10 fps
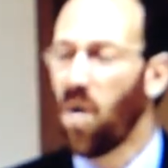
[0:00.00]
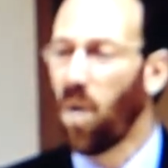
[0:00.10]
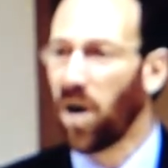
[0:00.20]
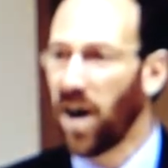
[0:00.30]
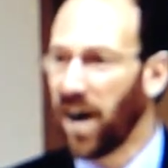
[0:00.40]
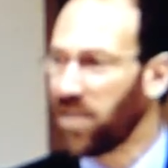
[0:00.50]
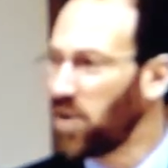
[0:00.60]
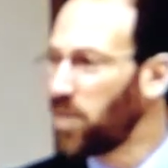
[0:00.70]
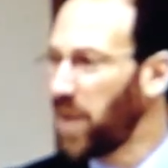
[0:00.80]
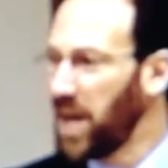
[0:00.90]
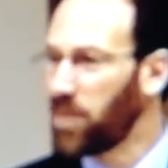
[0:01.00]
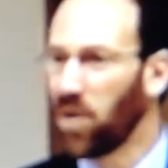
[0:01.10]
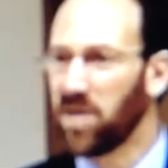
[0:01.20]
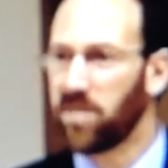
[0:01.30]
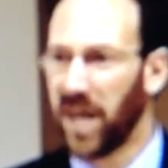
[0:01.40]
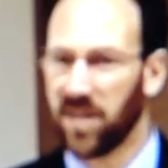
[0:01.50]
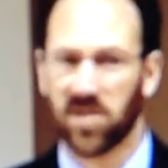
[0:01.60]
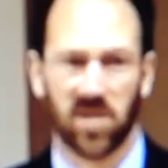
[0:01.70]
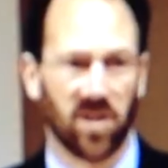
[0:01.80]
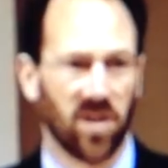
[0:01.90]
or other paper and
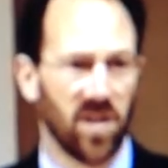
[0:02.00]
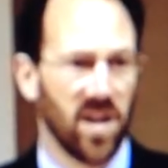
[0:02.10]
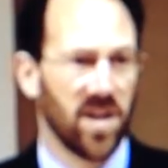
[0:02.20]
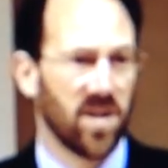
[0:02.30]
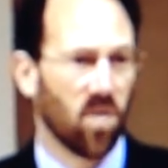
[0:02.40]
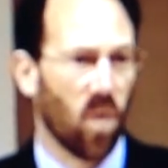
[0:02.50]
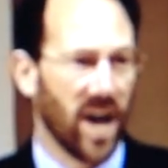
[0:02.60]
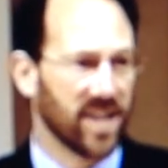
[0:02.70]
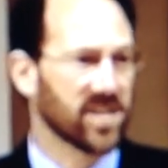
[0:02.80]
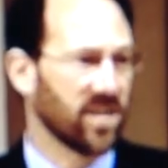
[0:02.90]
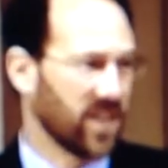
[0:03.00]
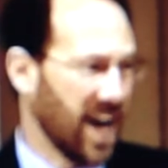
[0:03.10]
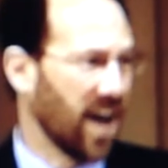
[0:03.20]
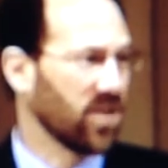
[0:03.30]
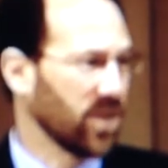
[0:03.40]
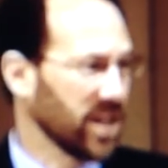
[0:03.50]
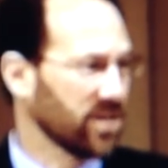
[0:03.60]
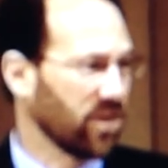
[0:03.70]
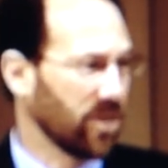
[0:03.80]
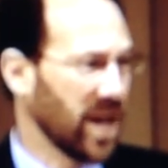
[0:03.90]
pencil ways of gathering
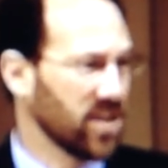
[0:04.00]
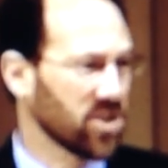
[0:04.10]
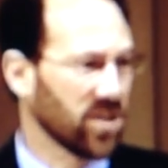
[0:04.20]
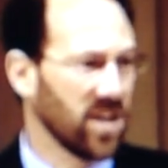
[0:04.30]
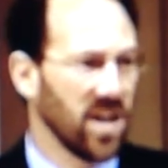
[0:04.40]
information.